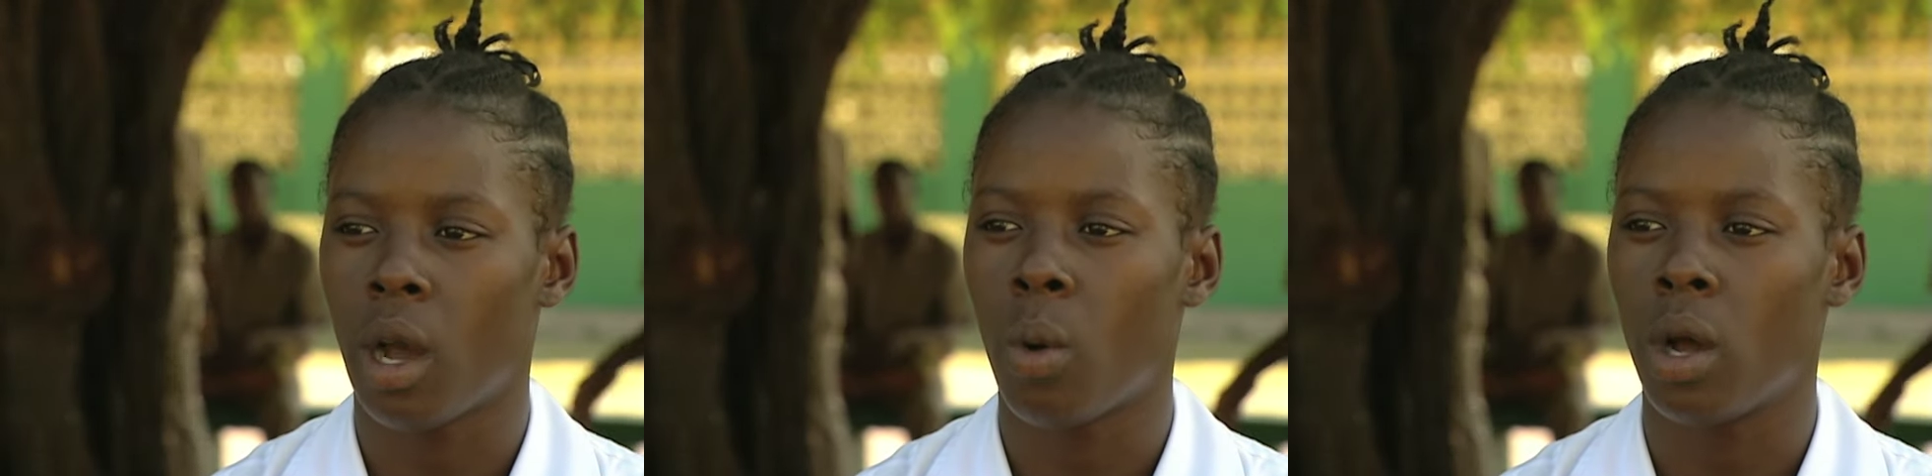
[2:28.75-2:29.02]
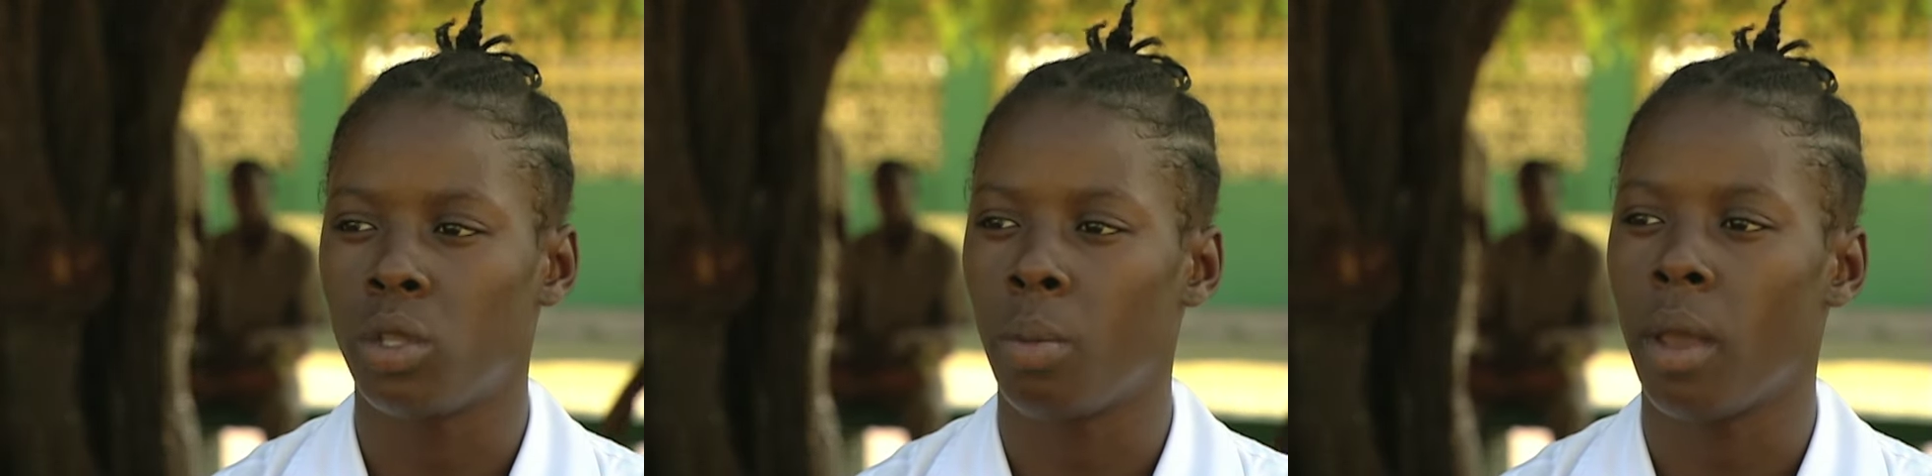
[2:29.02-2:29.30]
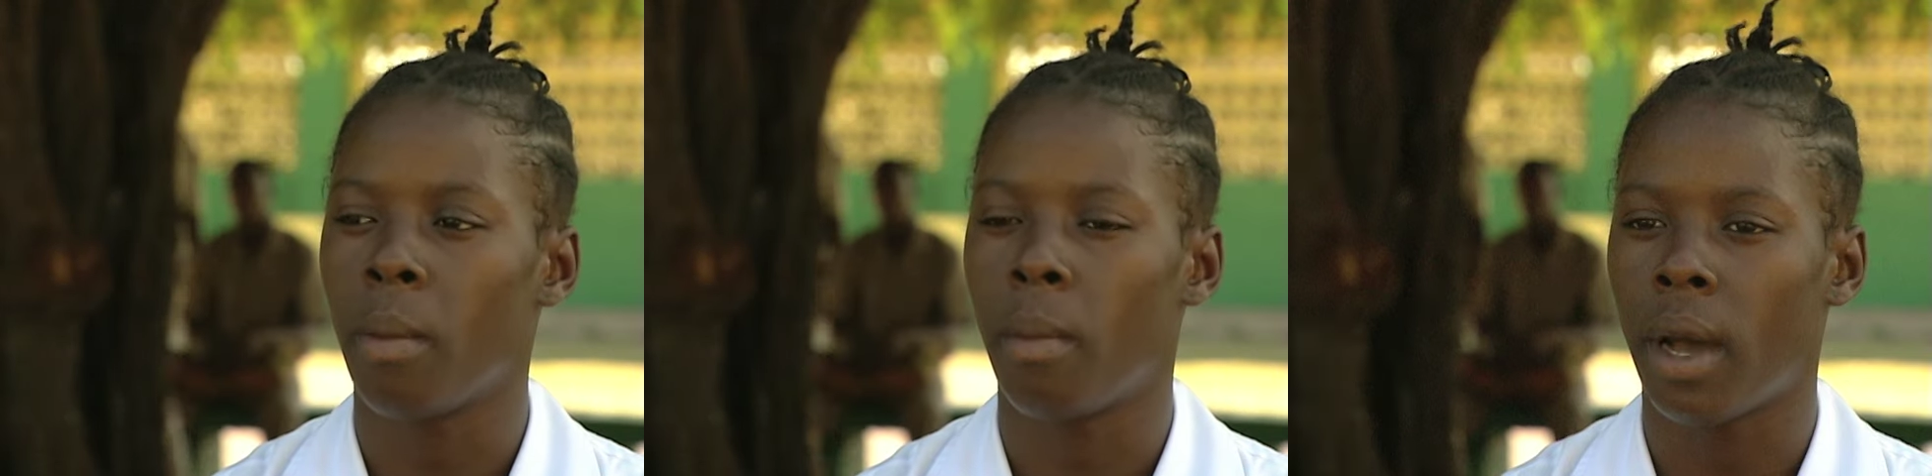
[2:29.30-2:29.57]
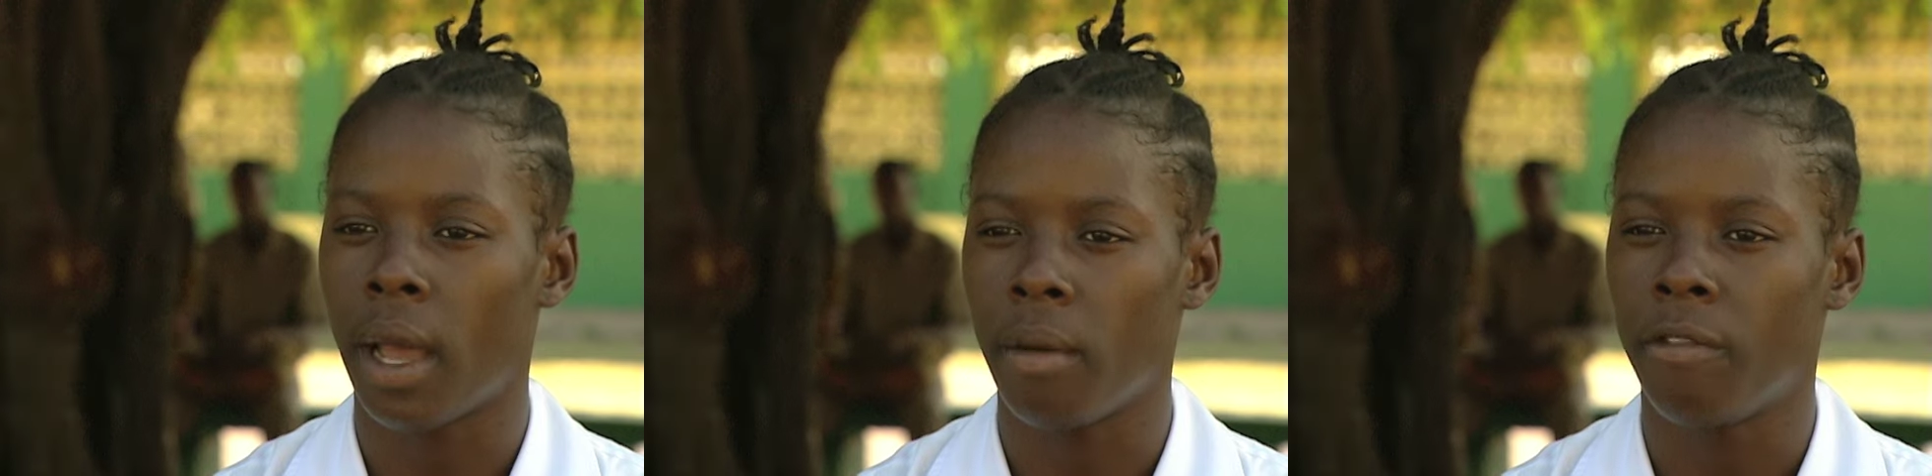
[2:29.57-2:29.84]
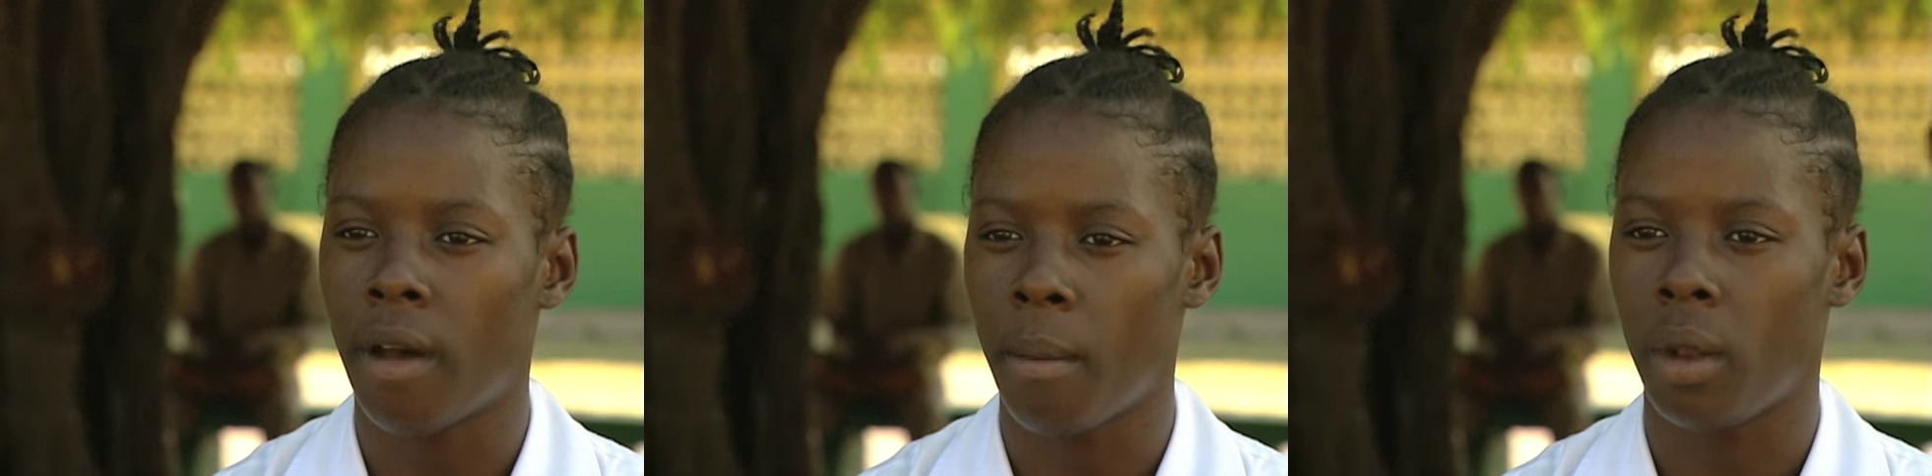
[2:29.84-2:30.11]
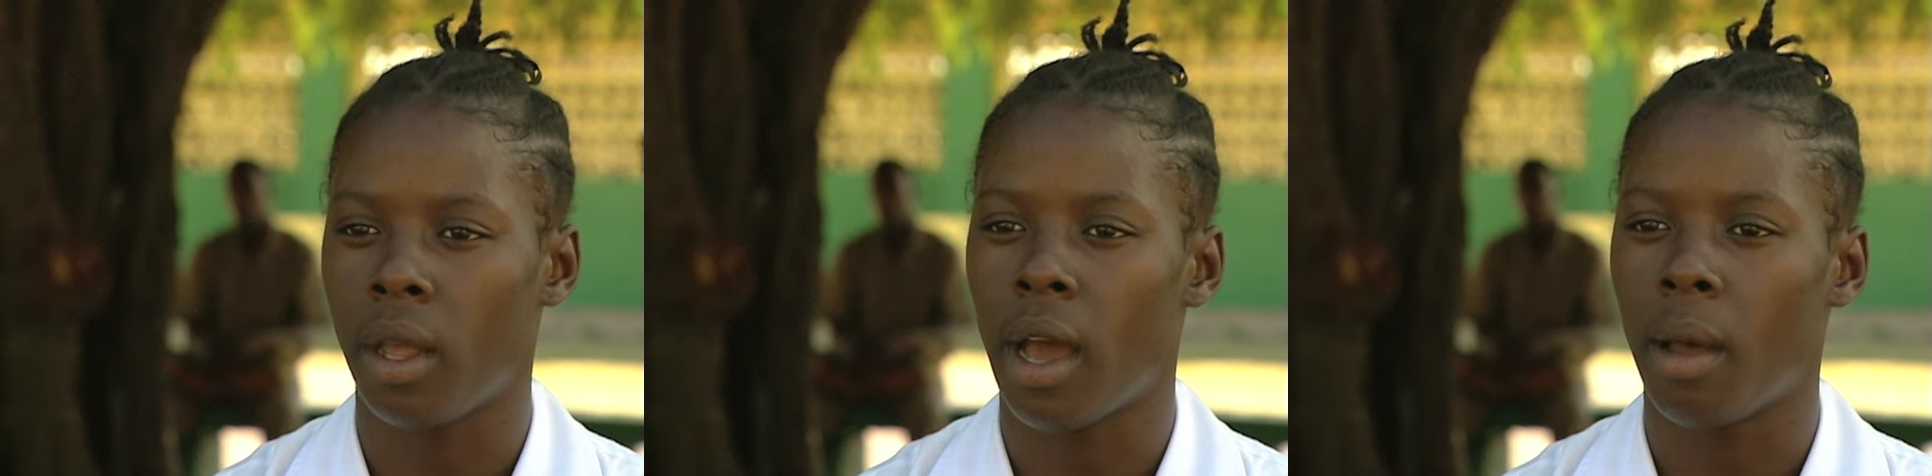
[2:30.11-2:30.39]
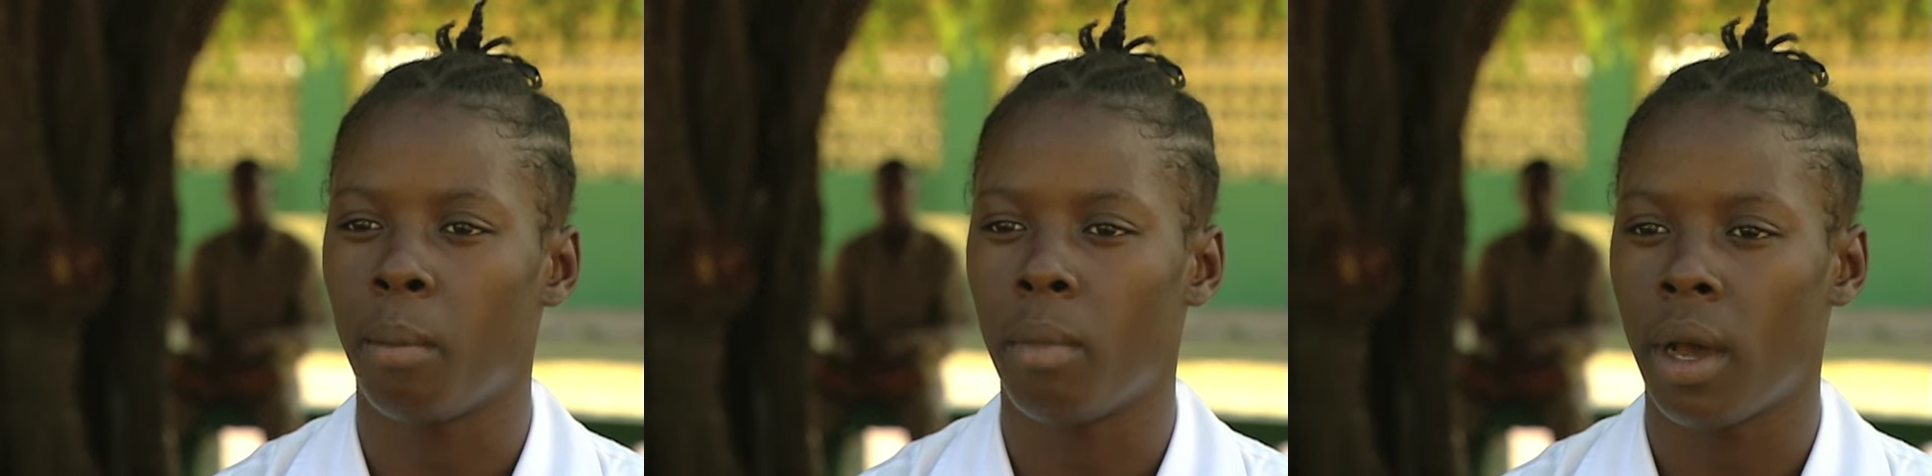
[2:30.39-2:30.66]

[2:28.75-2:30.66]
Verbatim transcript: I want to make my family and